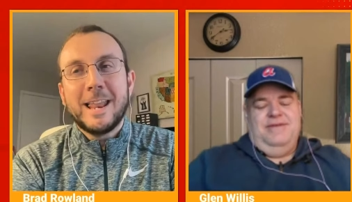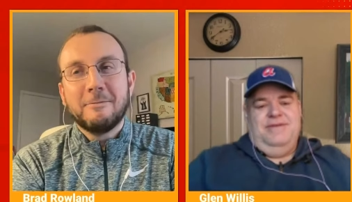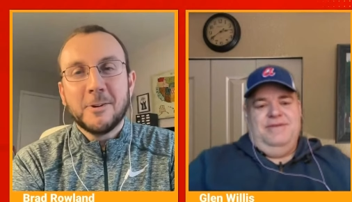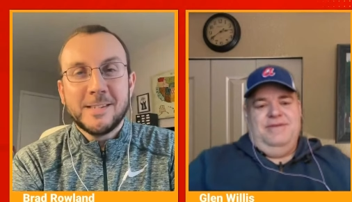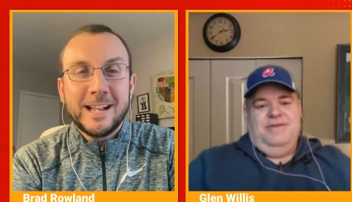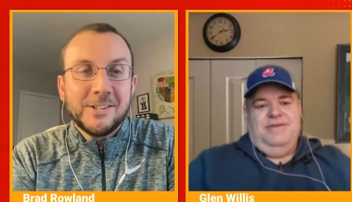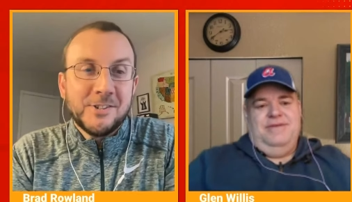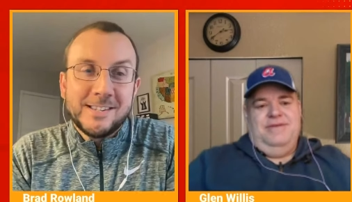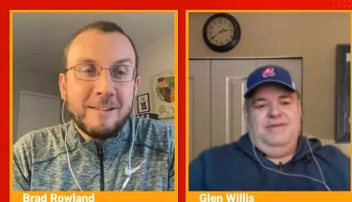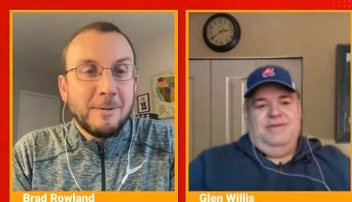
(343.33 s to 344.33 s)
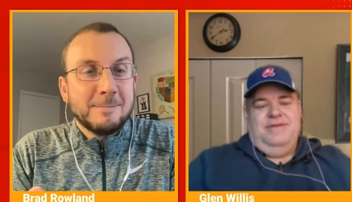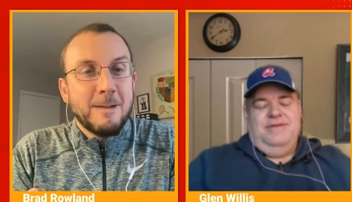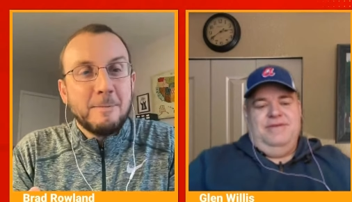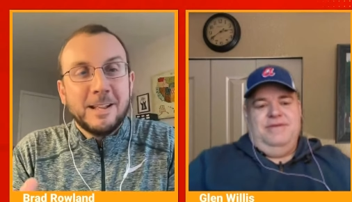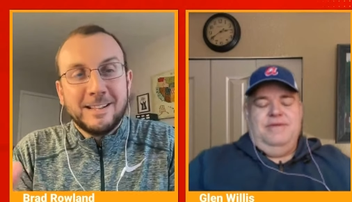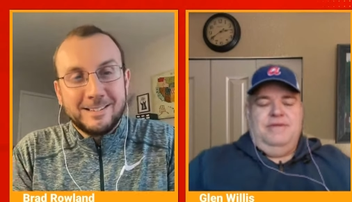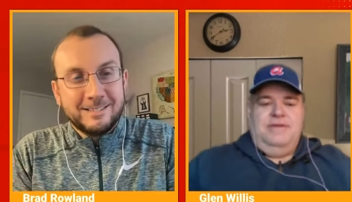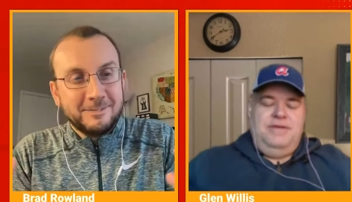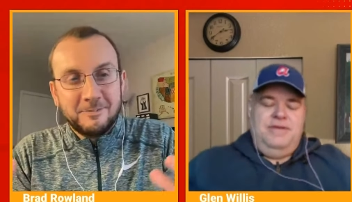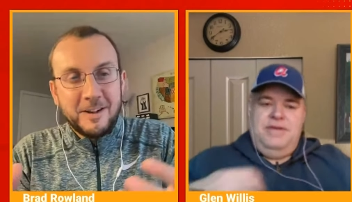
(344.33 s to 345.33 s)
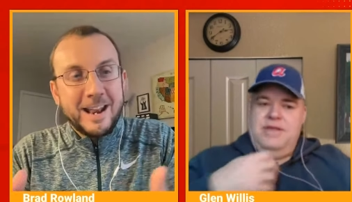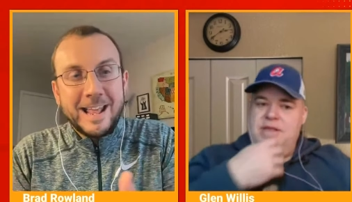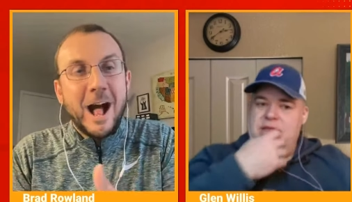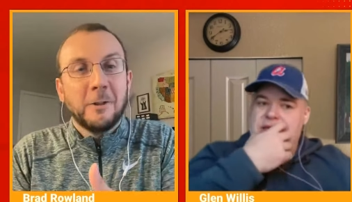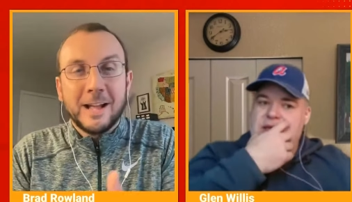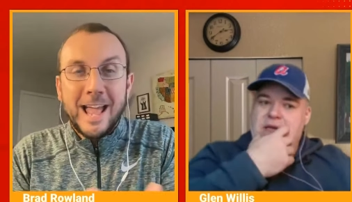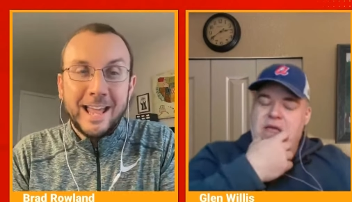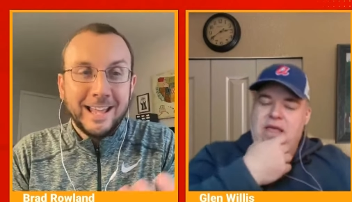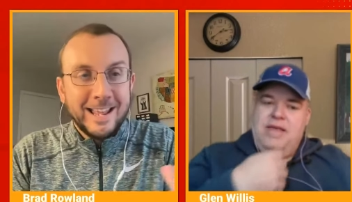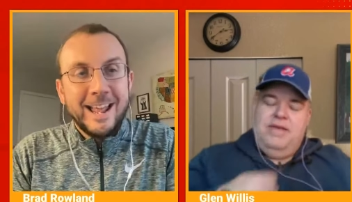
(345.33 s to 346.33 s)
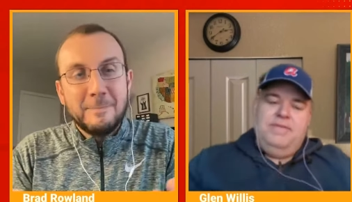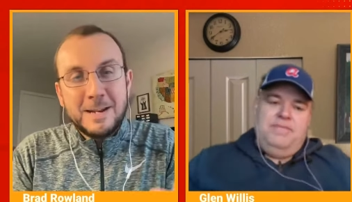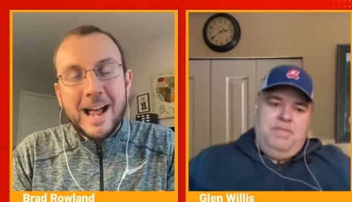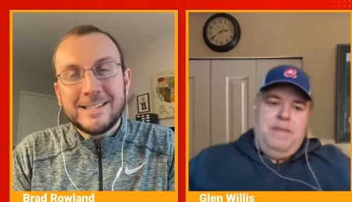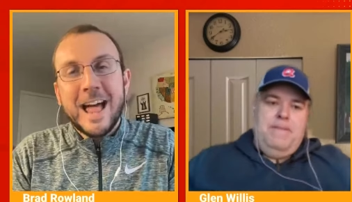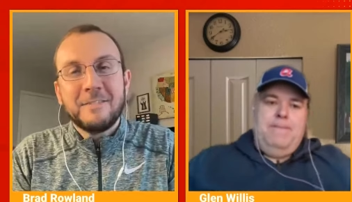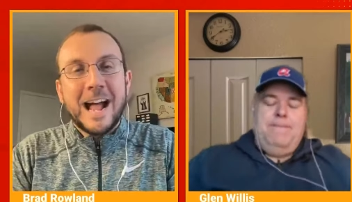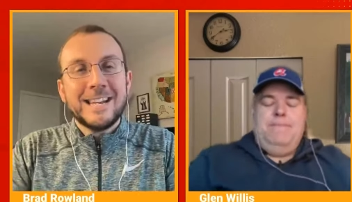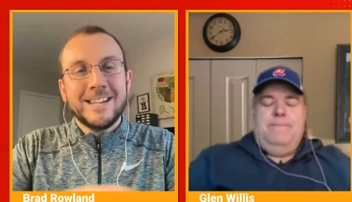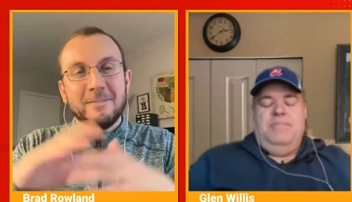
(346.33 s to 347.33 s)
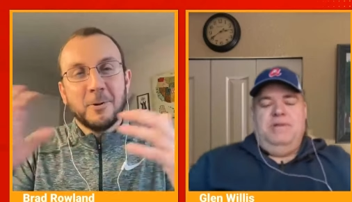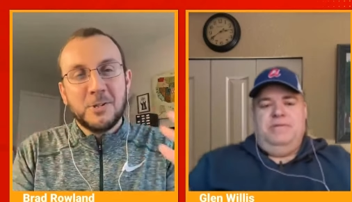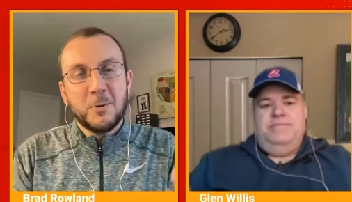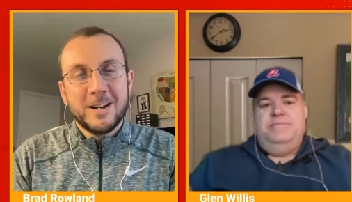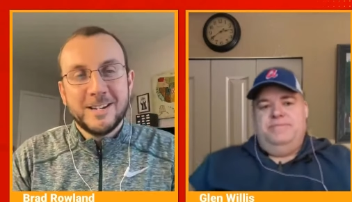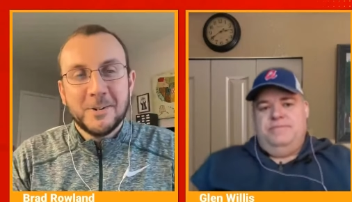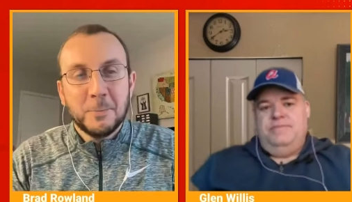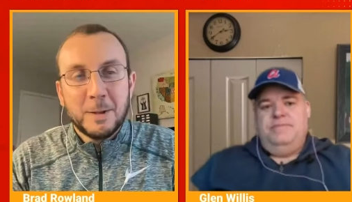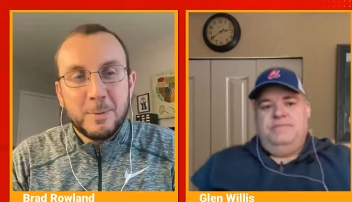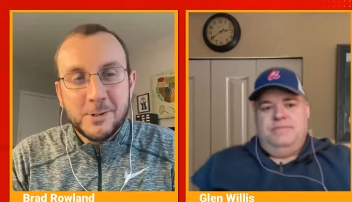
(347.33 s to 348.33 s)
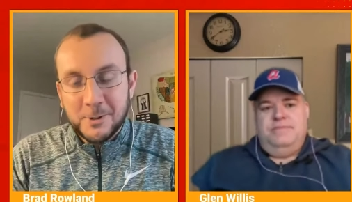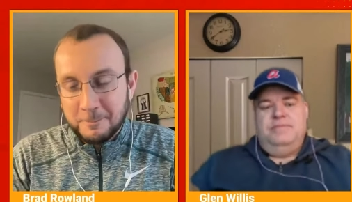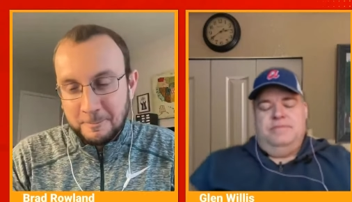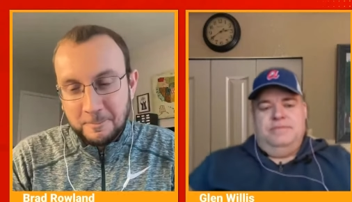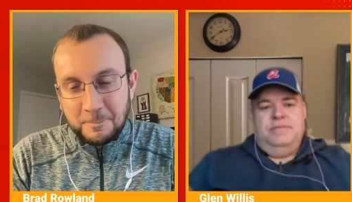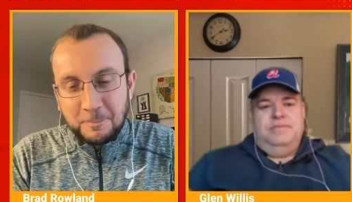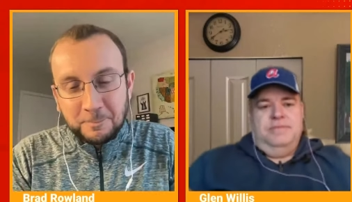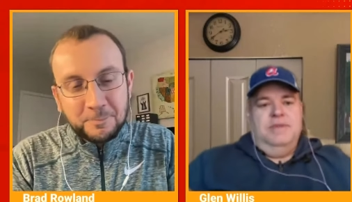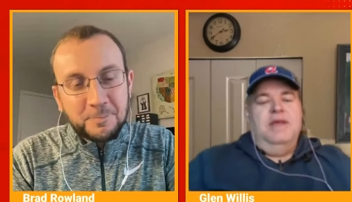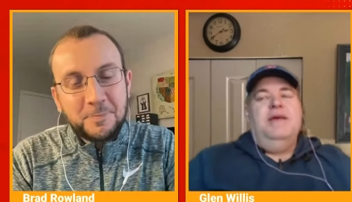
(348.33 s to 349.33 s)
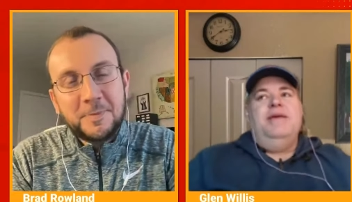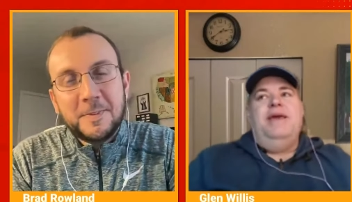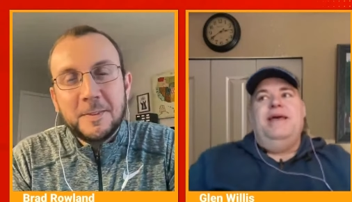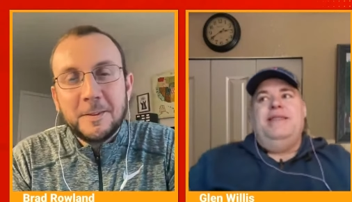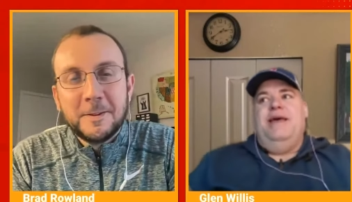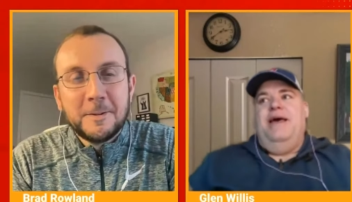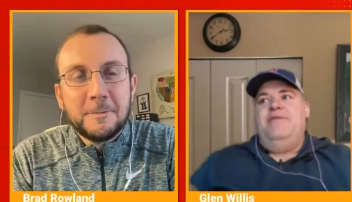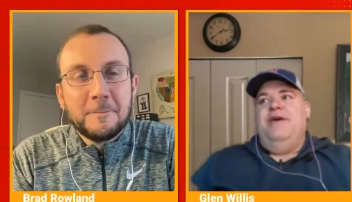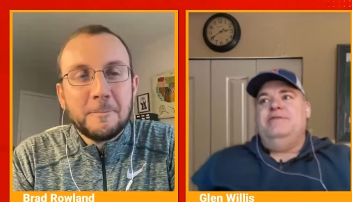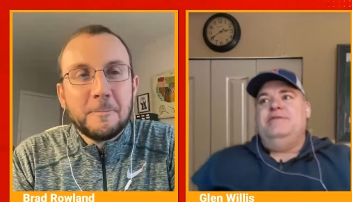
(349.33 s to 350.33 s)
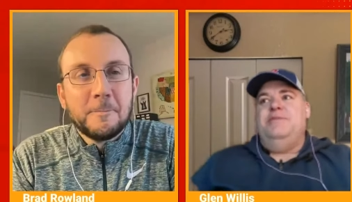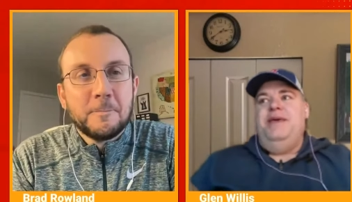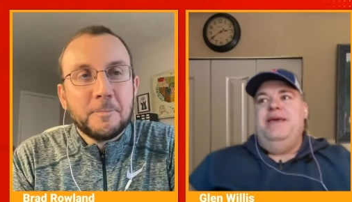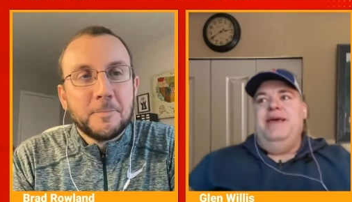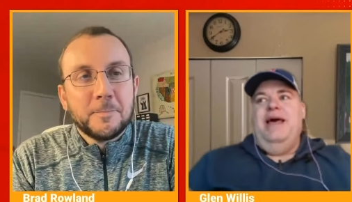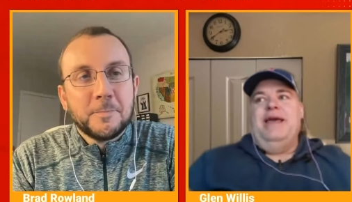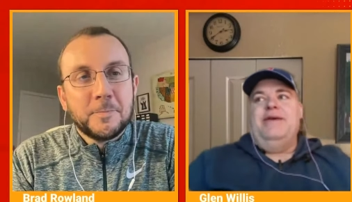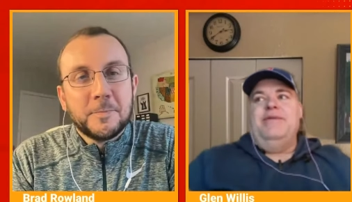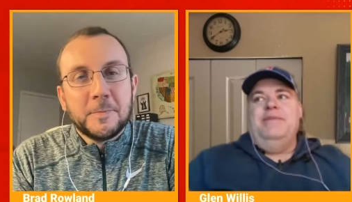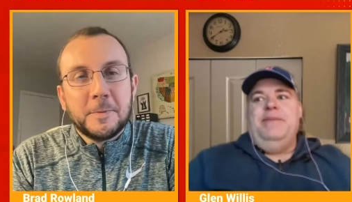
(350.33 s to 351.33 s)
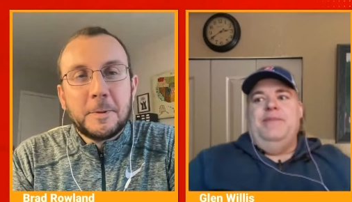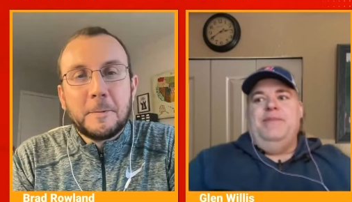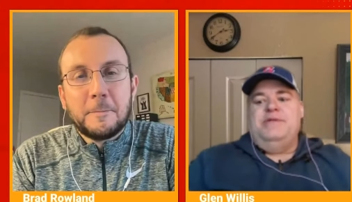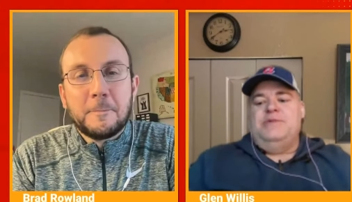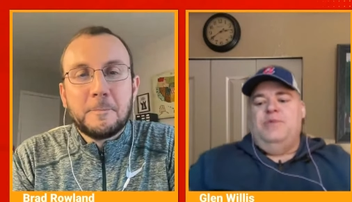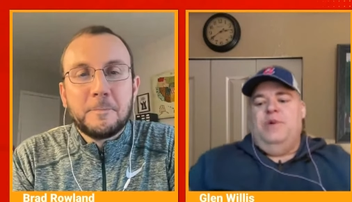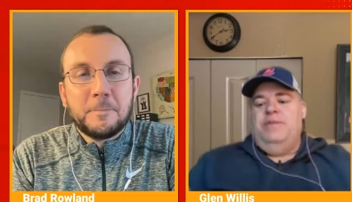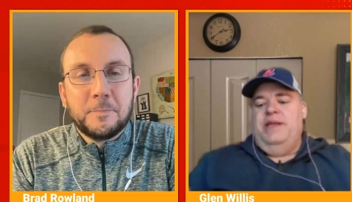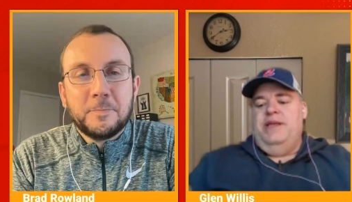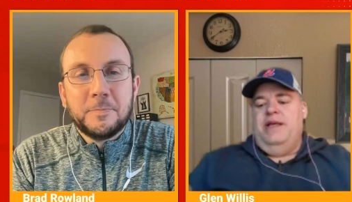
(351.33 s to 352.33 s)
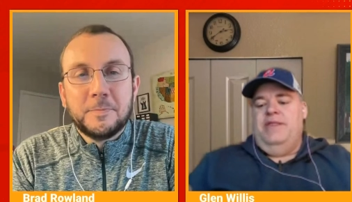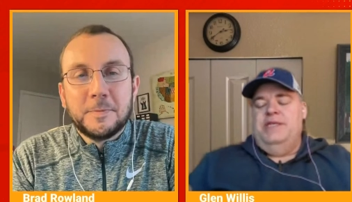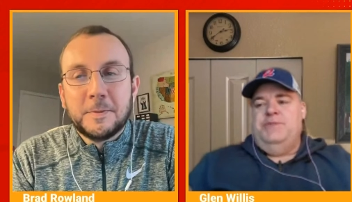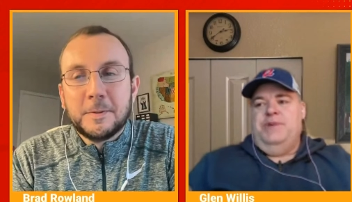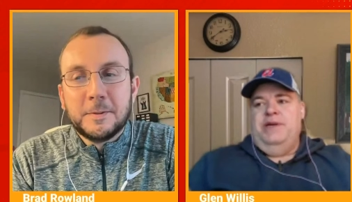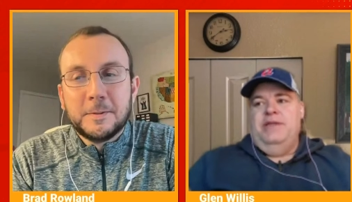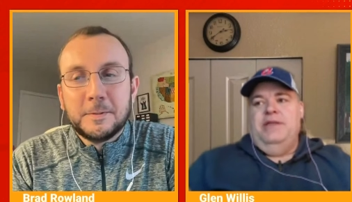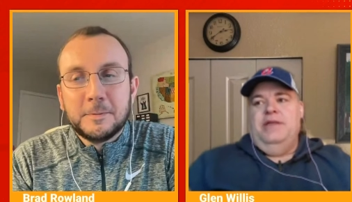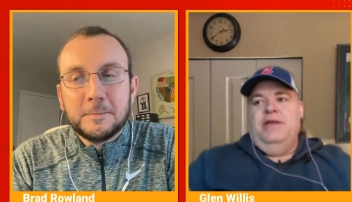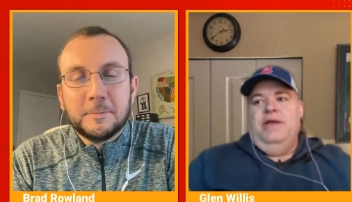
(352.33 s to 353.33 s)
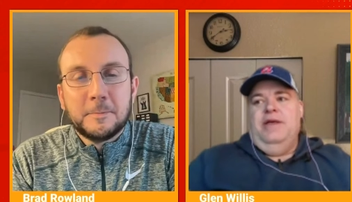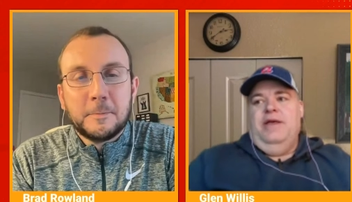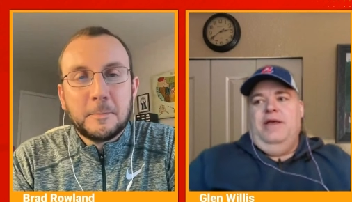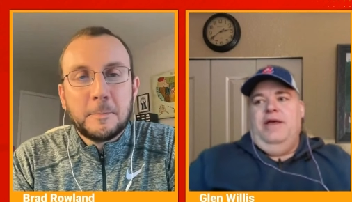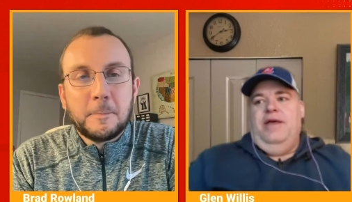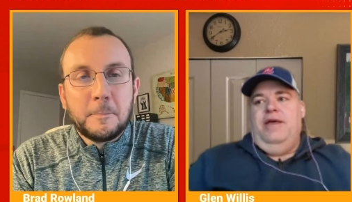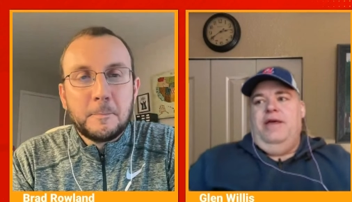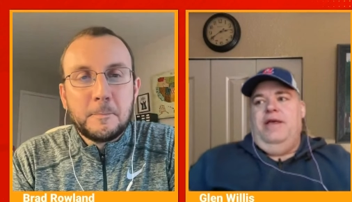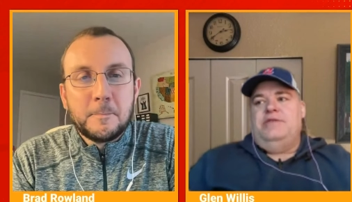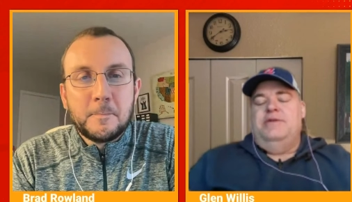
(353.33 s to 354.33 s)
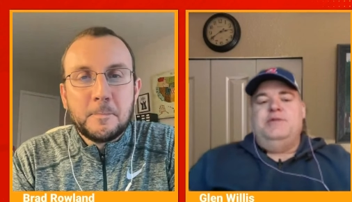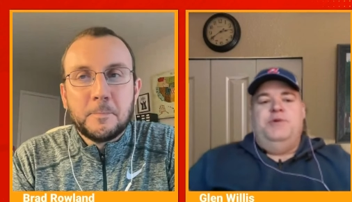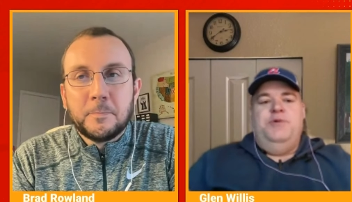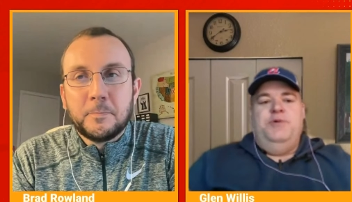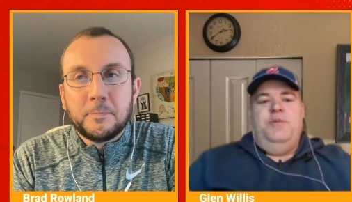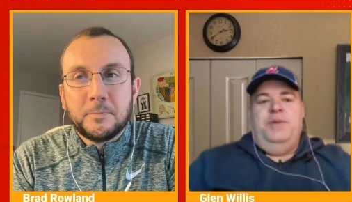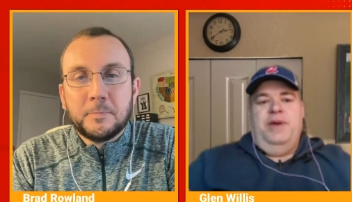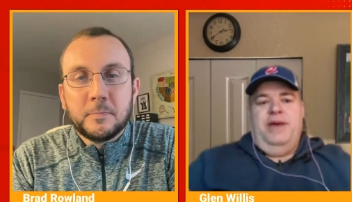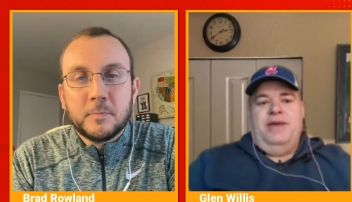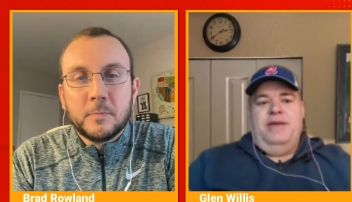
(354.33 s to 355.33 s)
Speaker 1: it feels like it's just everybody maybe finding out like, hey, it'd be nice to have an idea of what you wanted to do, big picture.
Speaker 2: Yeah, and and to me, like maybe just one minute on this, but in terms of who you pick,